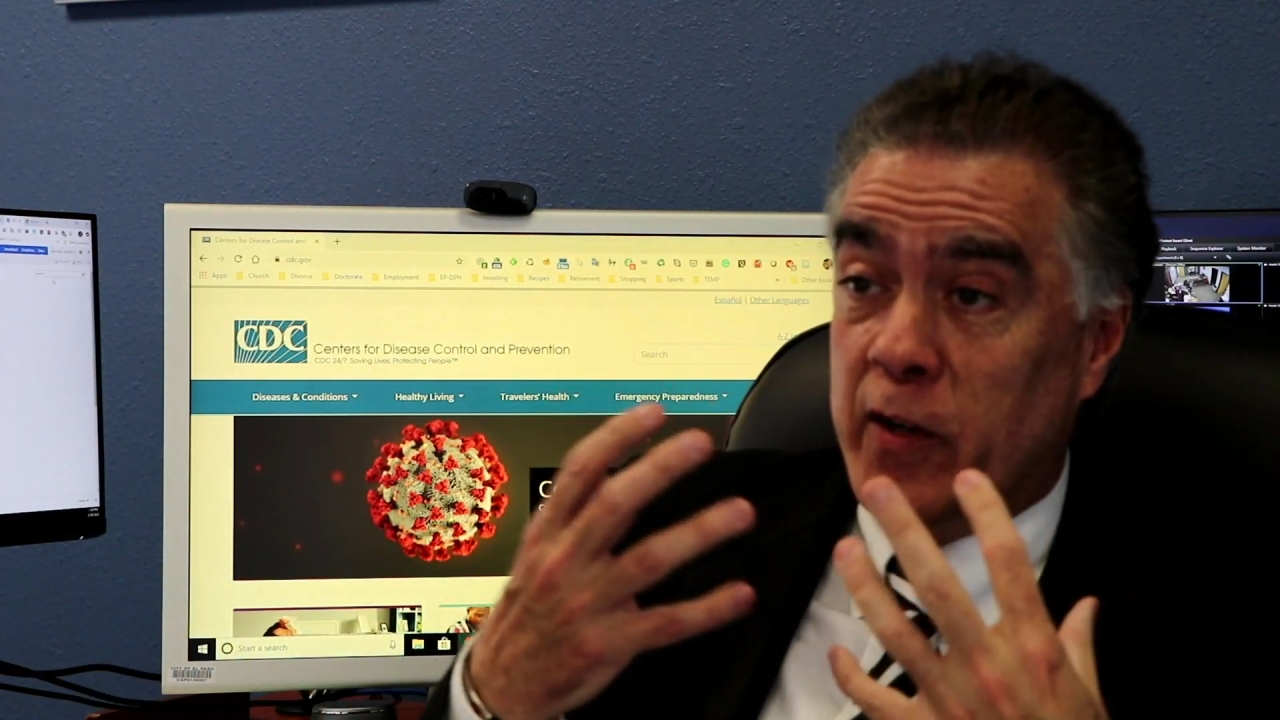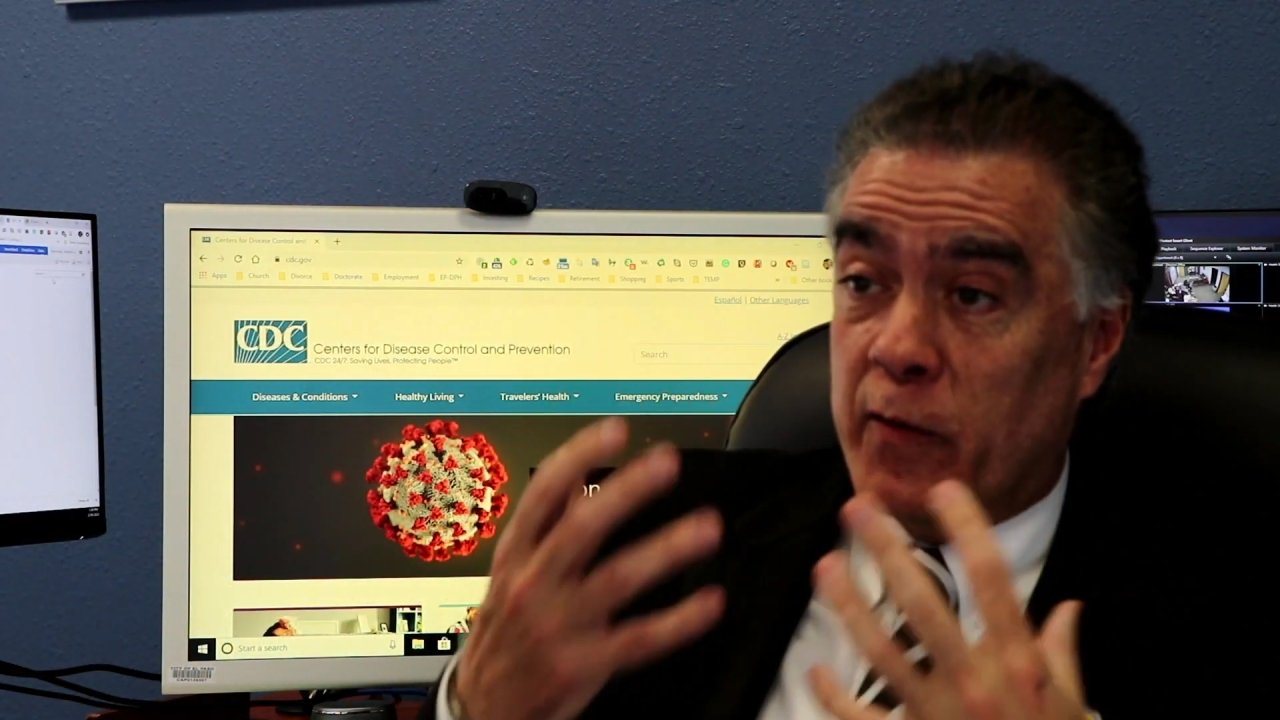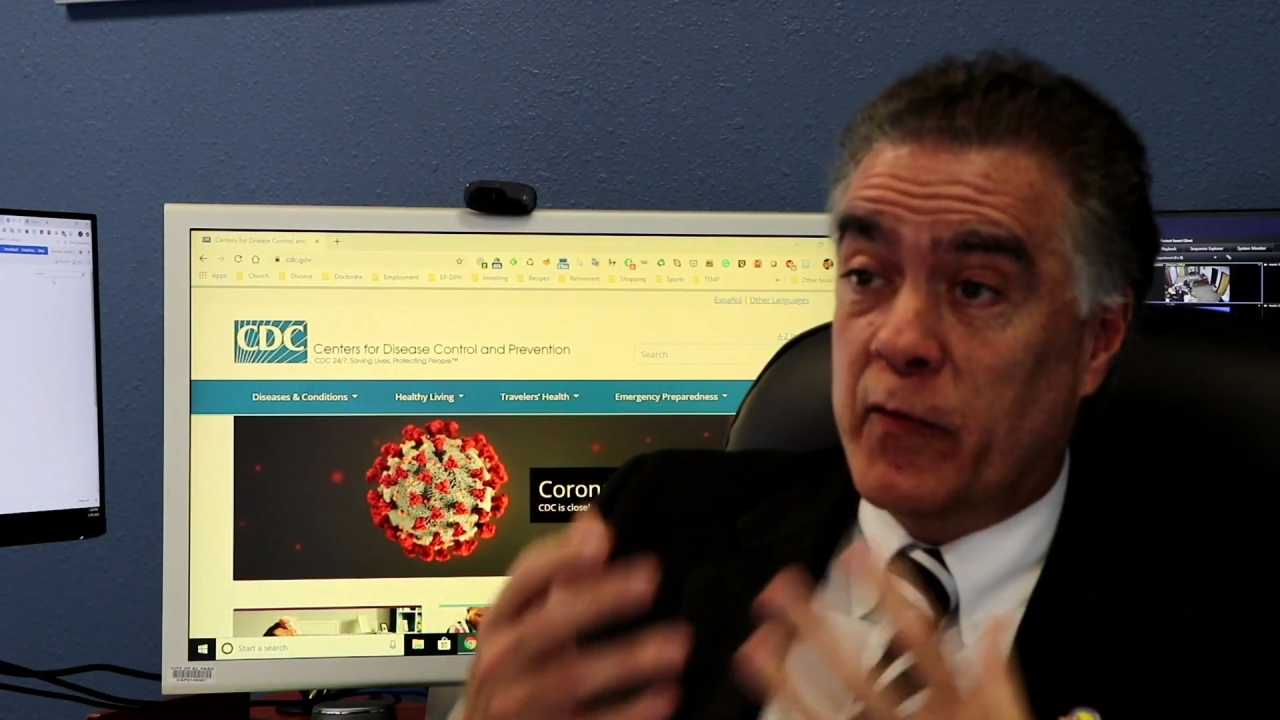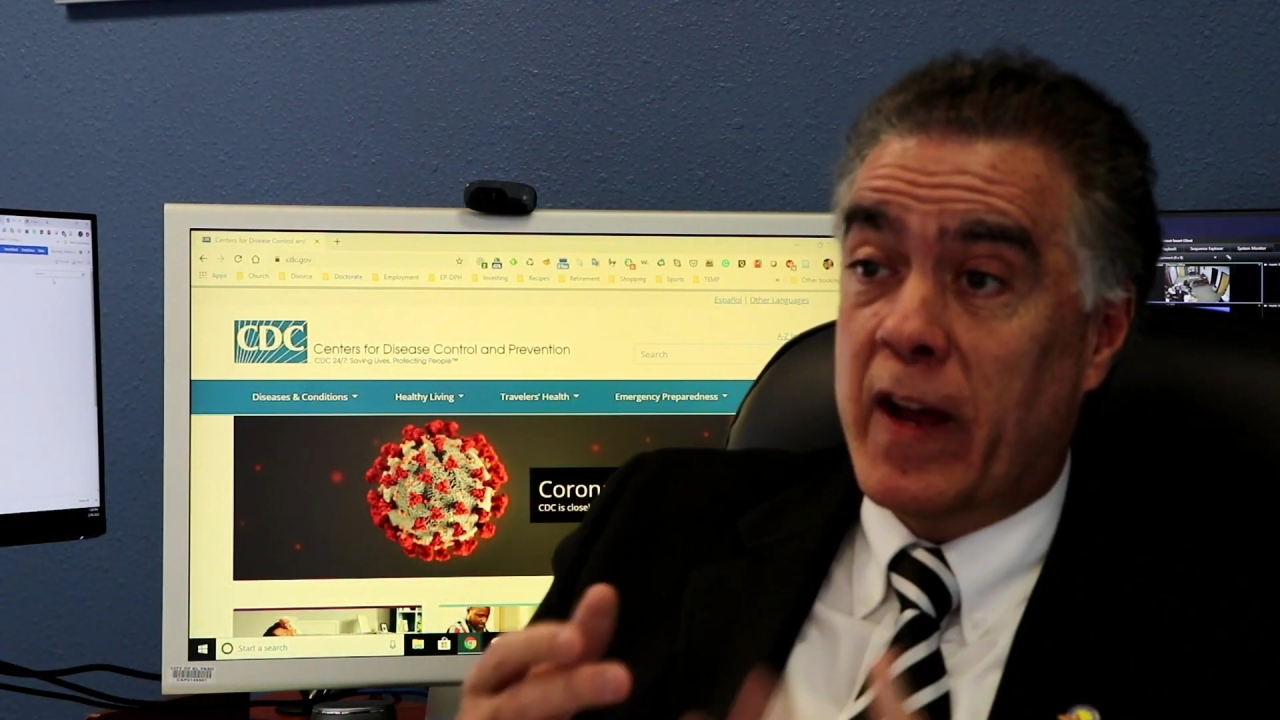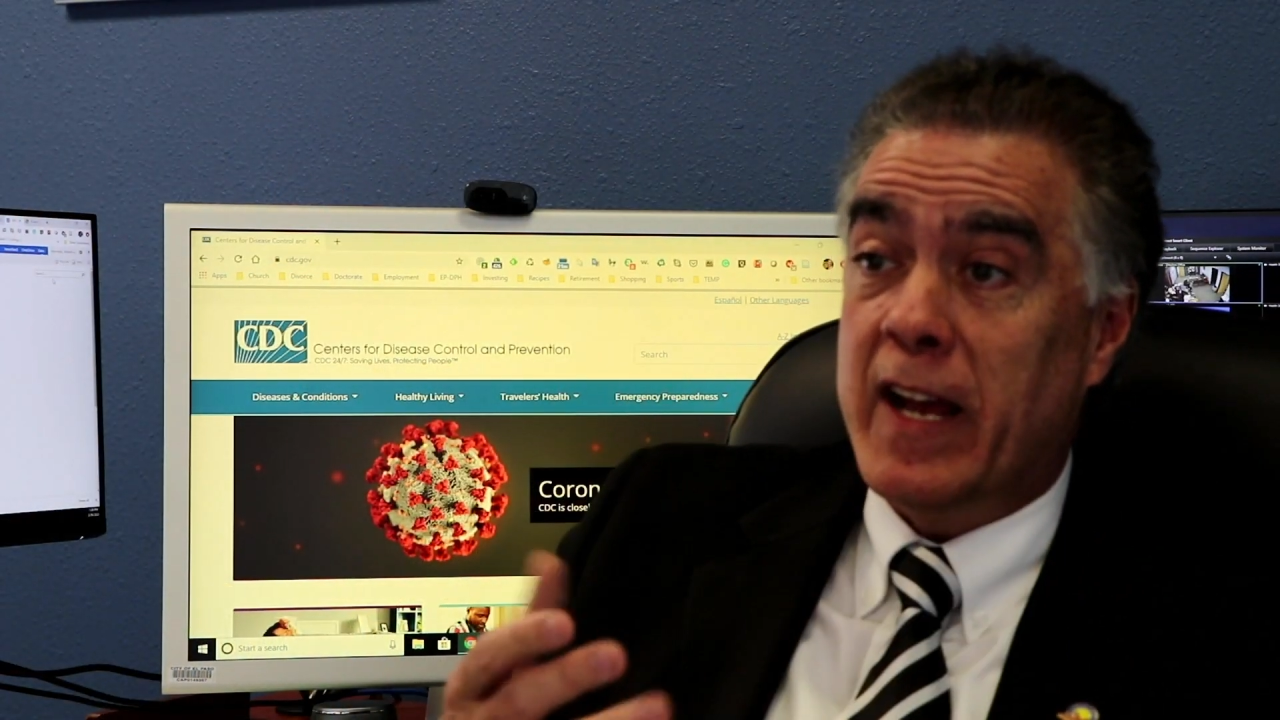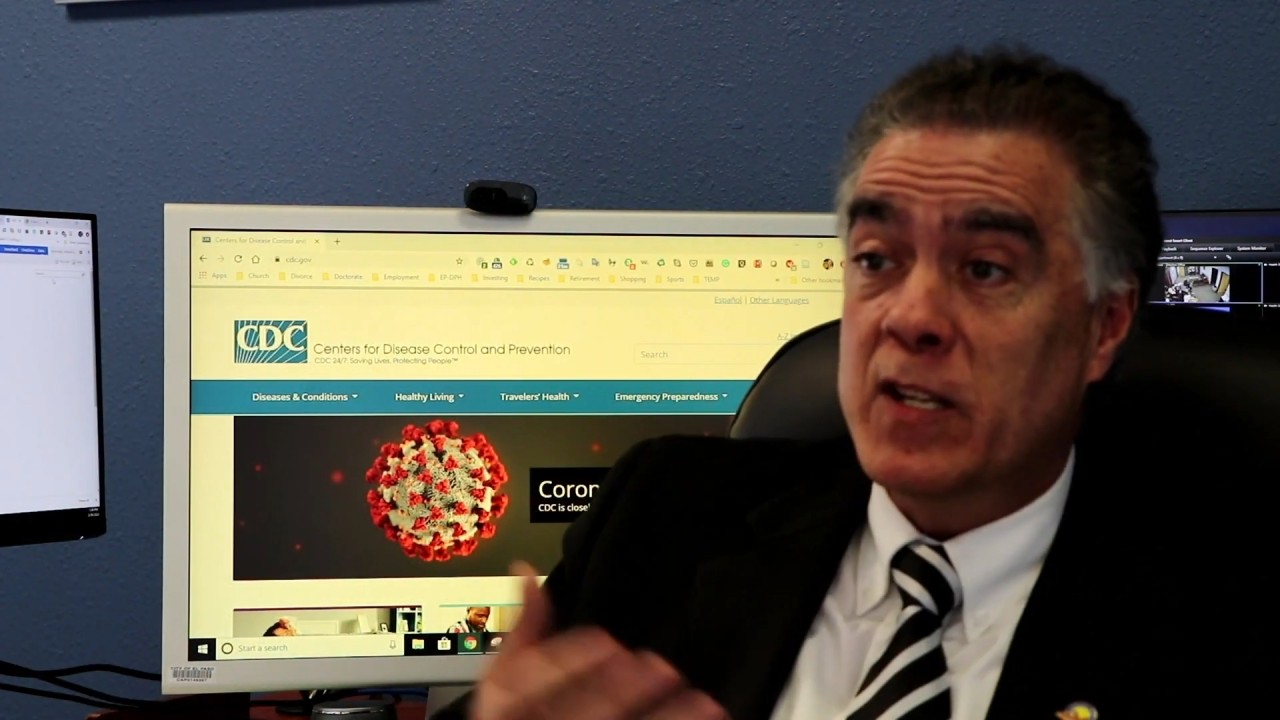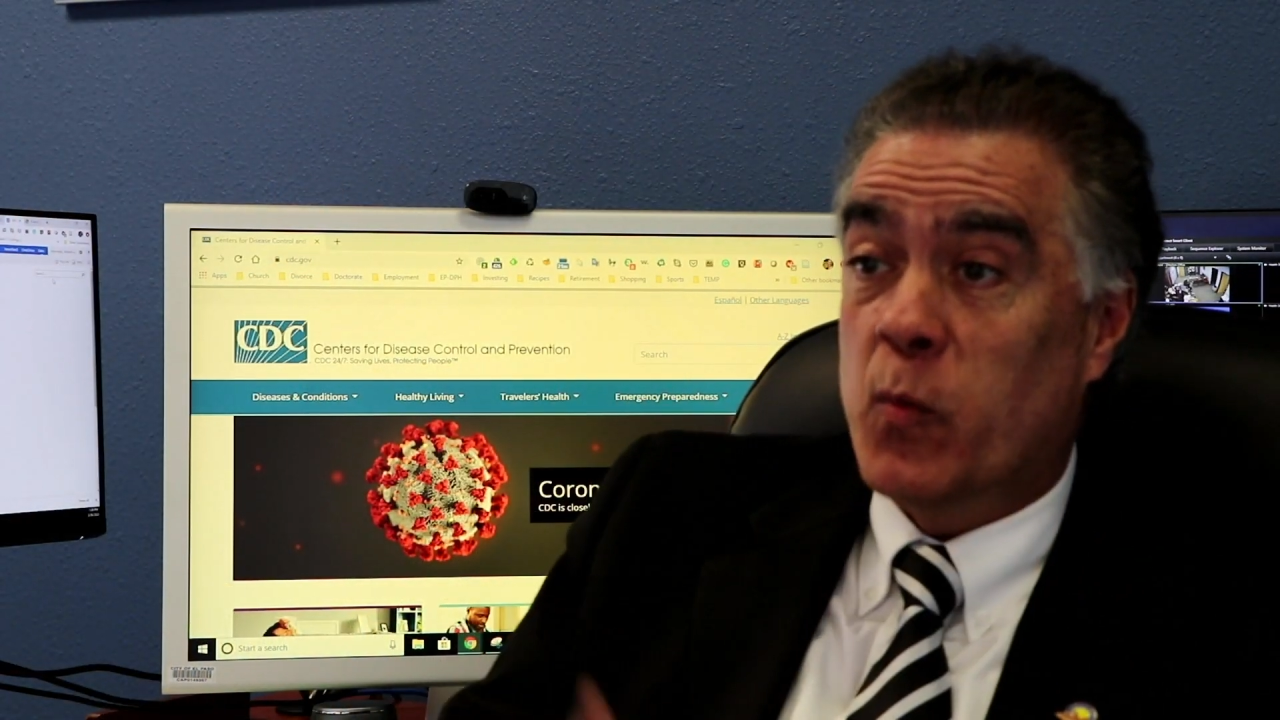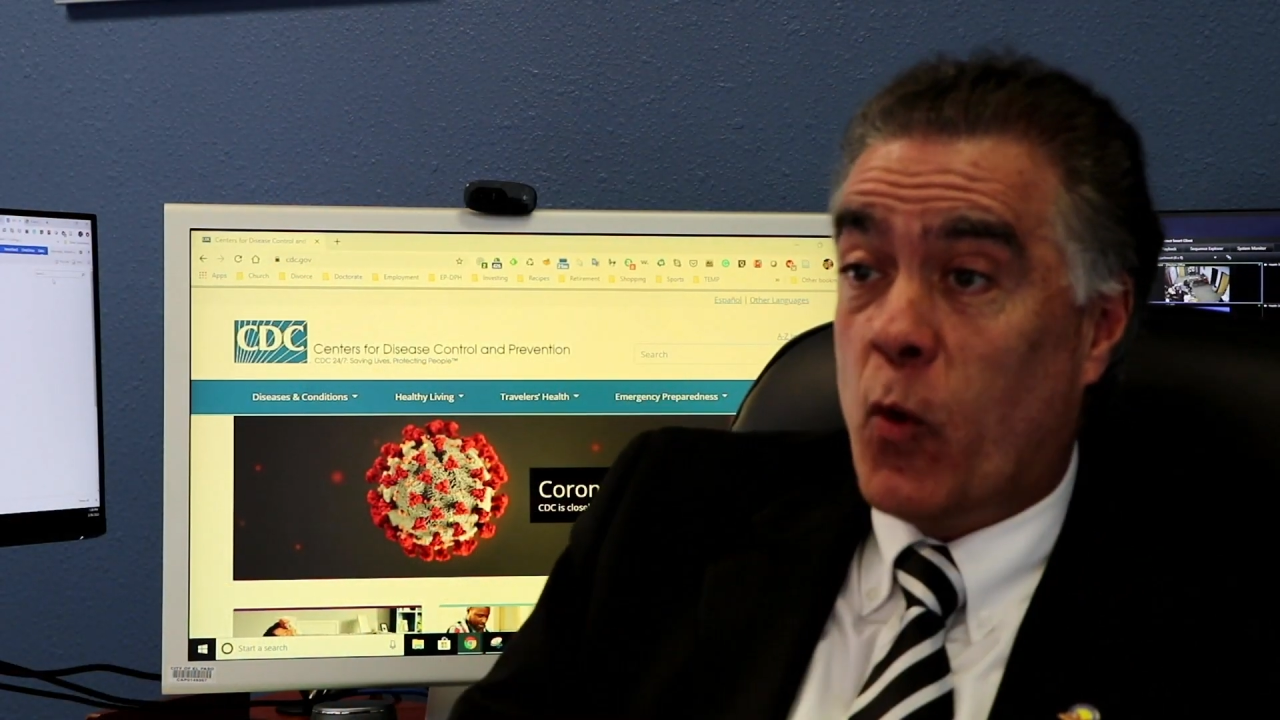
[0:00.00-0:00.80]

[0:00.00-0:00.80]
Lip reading: your face,